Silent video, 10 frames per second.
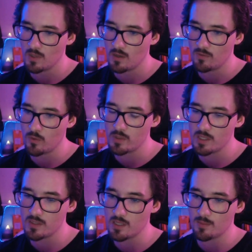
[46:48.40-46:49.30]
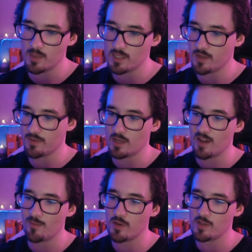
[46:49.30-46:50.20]
I've always considered myself the
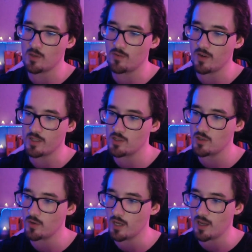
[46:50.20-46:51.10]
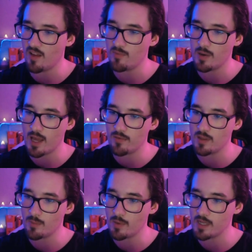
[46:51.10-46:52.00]
kind of person who finds joy in life, but have
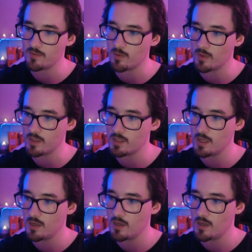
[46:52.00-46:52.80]
in the past few months